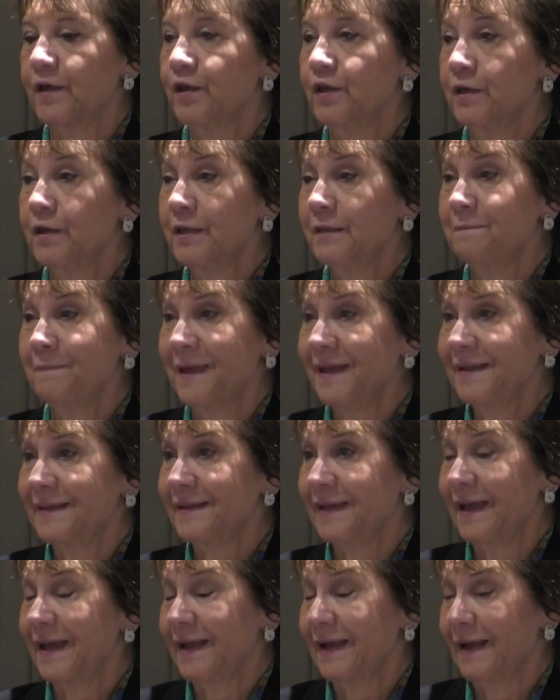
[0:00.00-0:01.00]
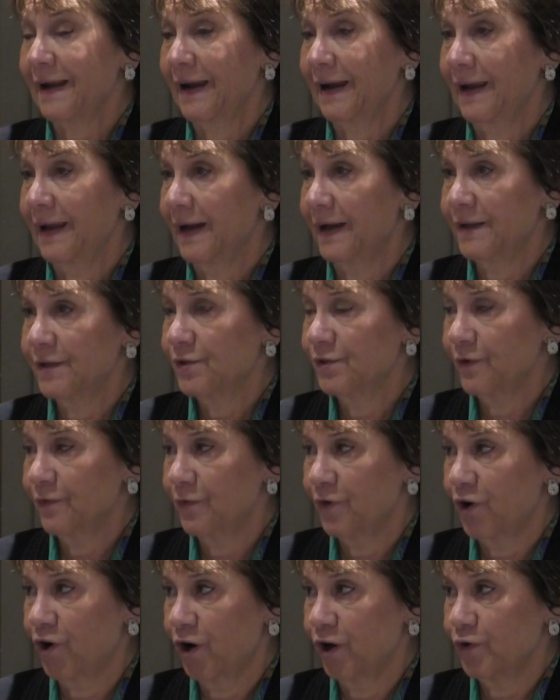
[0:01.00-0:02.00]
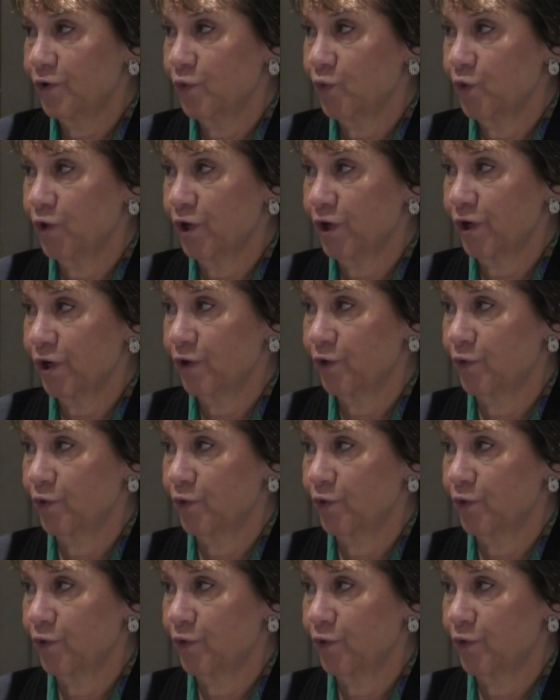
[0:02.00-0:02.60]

It may take lots of hard work